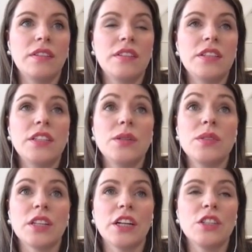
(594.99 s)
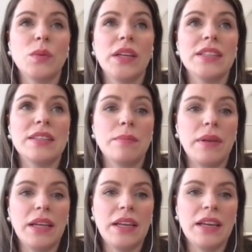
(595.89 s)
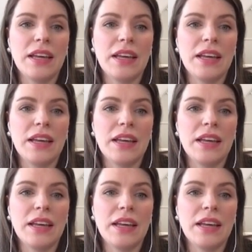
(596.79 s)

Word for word: to do search, we can simply